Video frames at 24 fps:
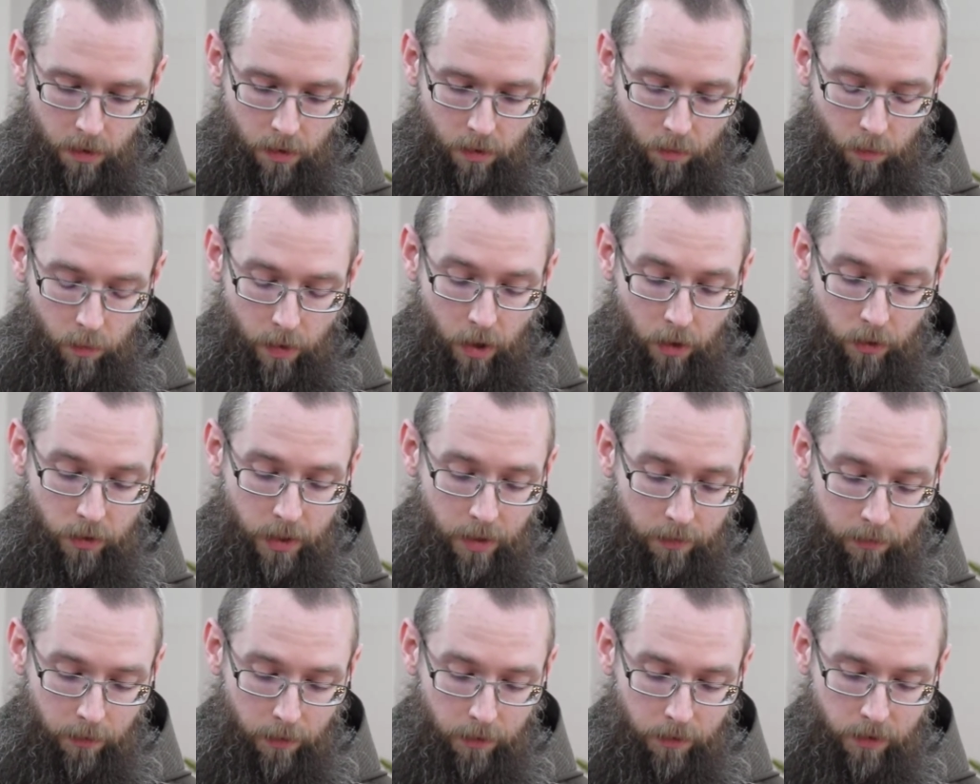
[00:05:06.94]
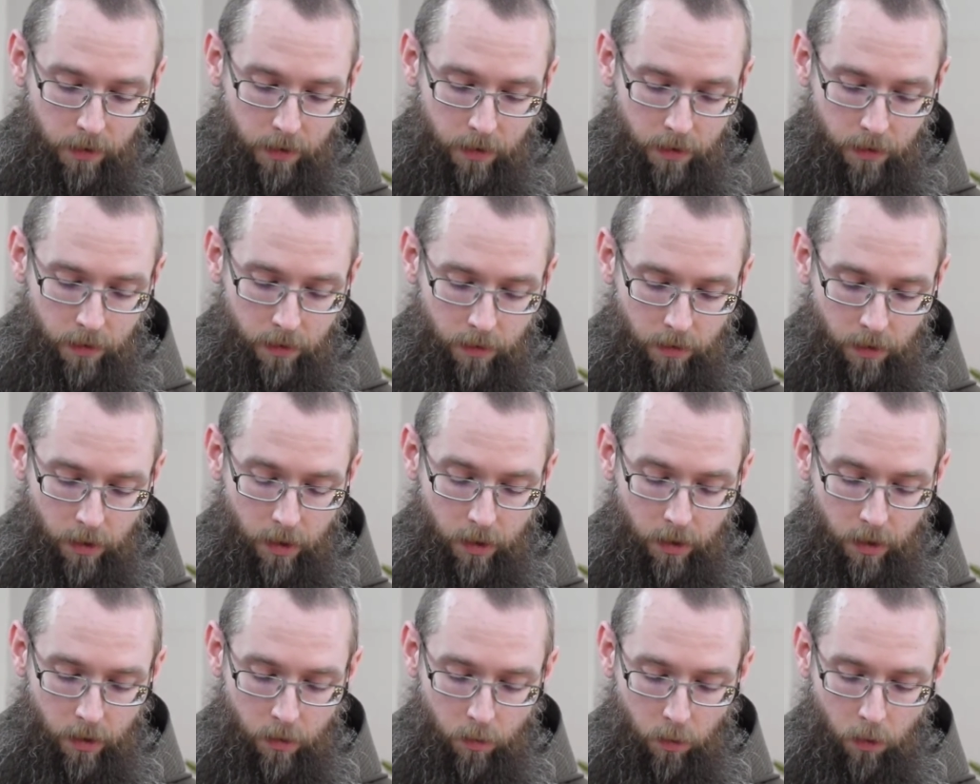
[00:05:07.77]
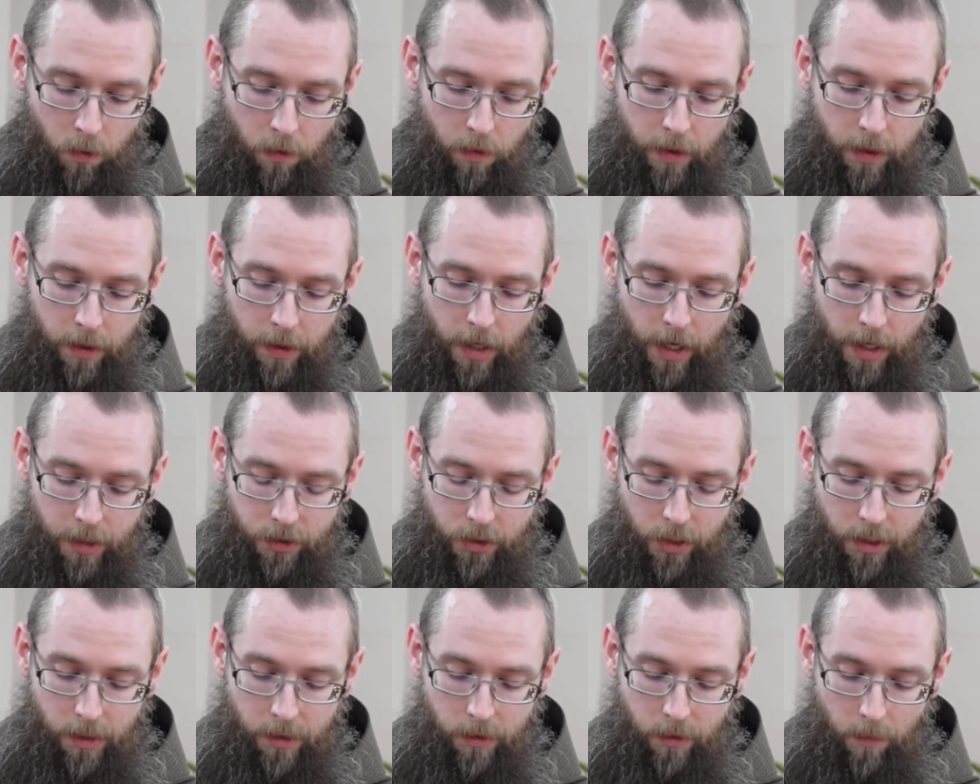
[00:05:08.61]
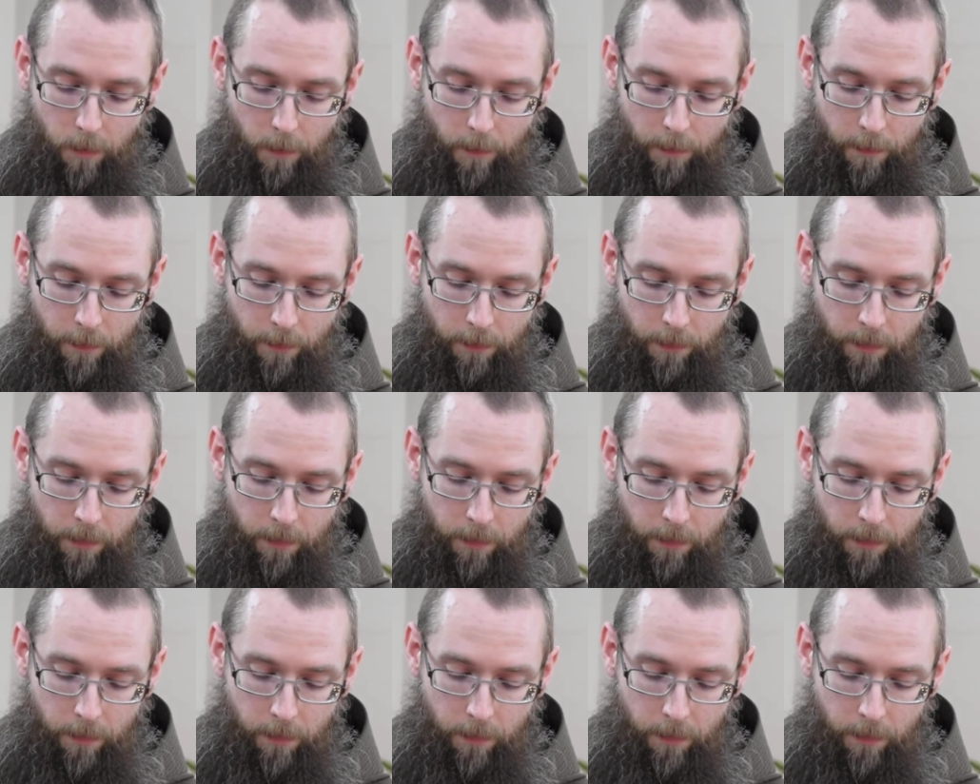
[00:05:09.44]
We are different, yet equal in God's kingdom.